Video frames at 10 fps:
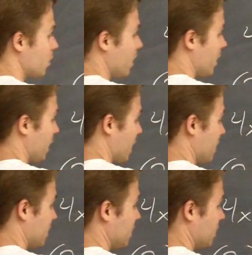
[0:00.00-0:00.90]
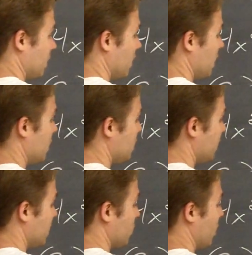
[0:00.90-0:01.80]
squared as
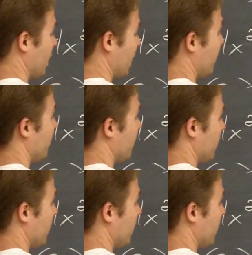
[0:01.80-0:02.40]
6y